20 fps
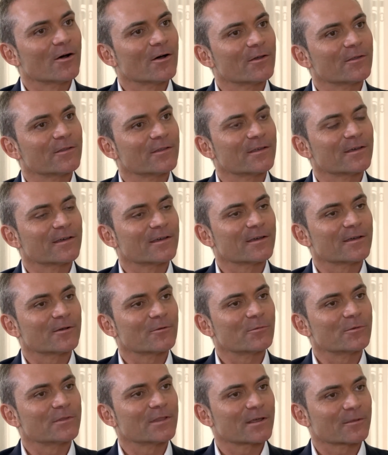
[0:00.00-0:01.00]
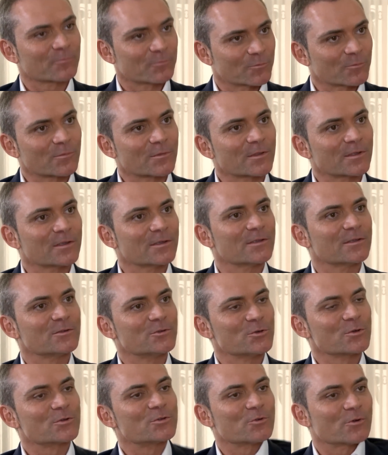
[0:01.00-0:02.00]
on uh, with that the
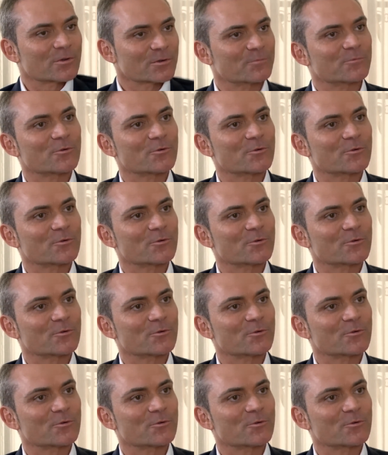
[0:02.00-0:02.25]
Duke joint.